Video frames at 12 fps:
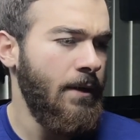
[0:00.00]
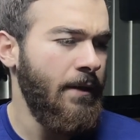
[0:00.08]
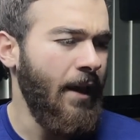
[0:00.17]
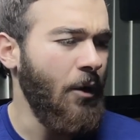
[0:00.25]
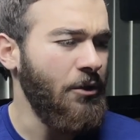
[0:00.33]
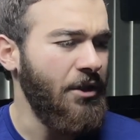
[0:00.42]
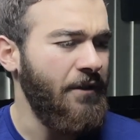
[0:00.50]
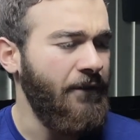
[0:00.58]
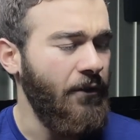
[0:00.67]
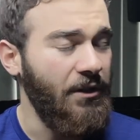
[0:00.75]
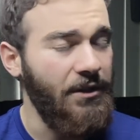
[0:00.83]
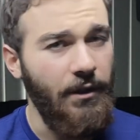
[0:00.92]
That was his
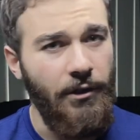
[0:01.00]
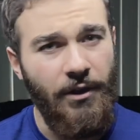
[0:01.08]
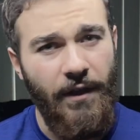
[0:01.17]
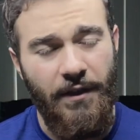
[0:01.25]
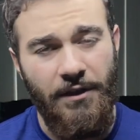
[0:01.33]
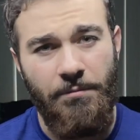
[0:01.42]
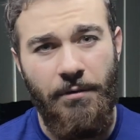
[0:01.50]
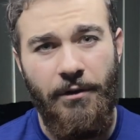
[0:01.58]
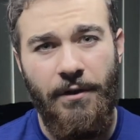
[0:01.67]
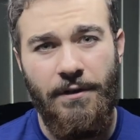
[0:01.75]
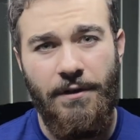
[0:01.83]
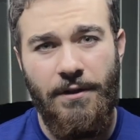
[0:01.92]
first near-death
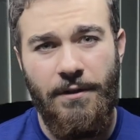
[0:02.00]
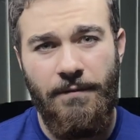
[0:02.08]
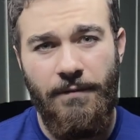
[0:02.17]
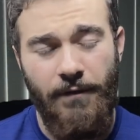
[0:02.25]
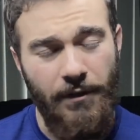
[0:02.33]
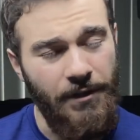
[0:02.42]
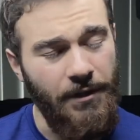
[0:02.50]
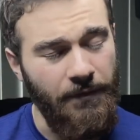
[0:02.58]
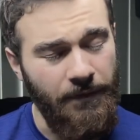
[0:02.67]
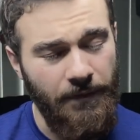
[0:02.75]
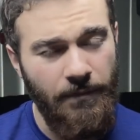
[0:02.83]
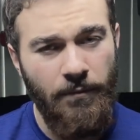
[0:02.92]
experience, first
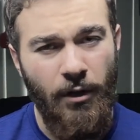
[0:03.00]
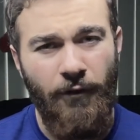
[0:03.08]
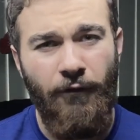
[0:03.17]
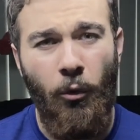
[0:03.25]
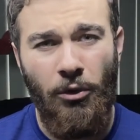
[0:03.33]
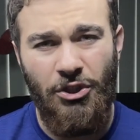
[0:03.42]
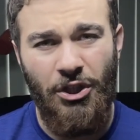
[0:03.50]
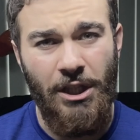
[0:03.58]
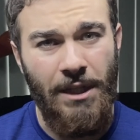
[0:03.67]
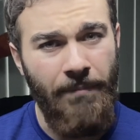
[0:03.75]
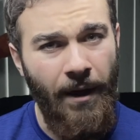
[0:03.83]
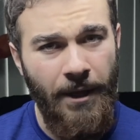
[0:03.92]
of,
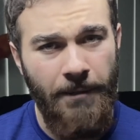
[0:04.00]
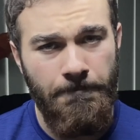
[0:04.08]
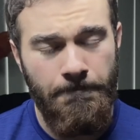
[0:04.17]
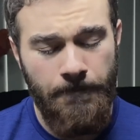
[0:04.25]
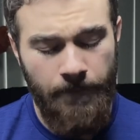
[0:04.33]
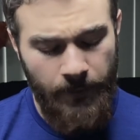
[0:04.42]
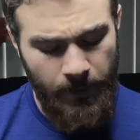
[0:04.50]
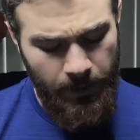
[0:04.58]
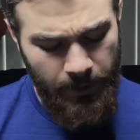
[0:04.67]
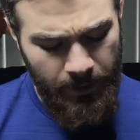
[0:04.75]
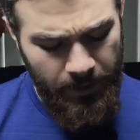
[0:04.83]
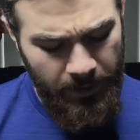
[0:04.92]
unfortunately, many.
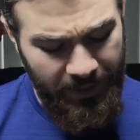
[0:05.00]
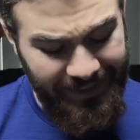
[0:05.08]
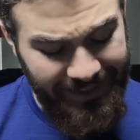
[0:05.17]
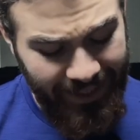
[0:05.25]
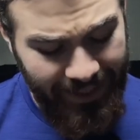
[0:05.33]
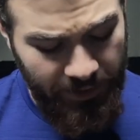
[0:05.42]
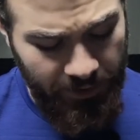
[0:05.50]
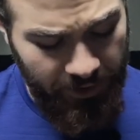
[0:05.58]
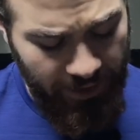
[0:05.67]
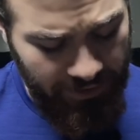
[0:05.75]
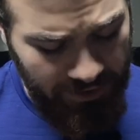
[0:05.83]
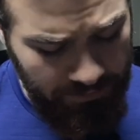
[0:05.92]
His second
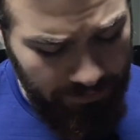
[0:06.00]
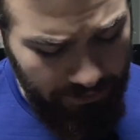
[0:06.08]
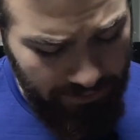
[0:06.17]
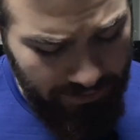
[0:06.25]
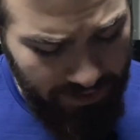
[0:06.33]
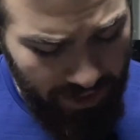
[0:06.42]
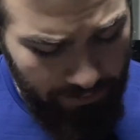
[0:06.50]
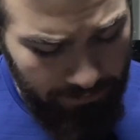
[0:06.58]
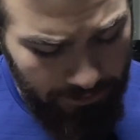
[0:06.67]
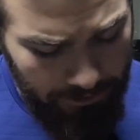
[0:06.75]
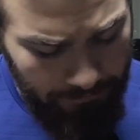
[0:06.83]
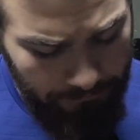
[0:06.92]
near-death experience
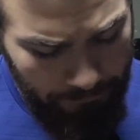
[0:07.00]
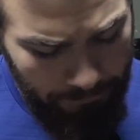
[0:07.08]
happened,